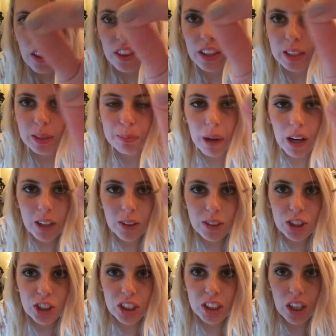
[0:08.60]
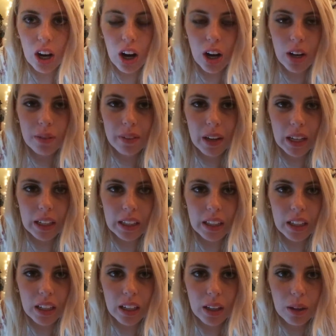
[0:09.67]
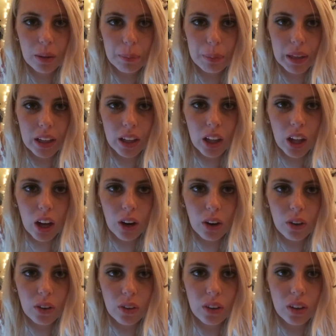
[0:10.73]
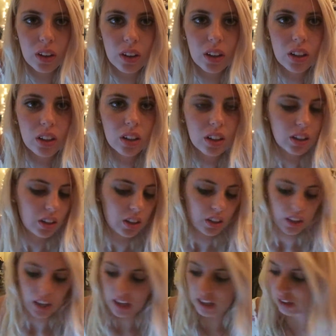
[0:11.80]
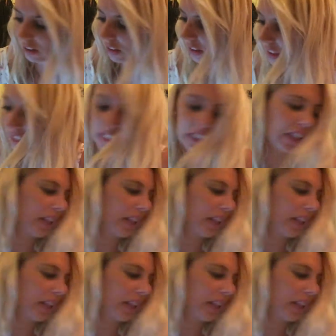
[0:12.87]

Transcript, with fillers: this bug was just on my pillow. I don't like